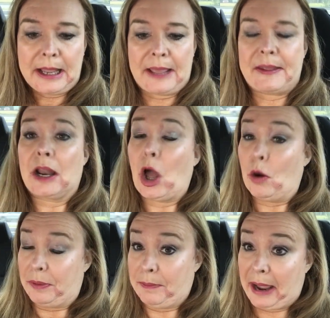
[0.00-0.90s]
and then I'll
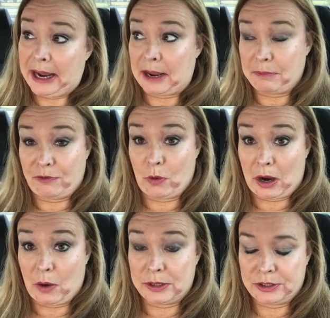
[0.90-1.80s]
open them back up before I
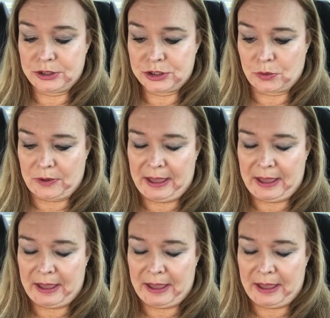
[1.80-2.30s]
go into the store.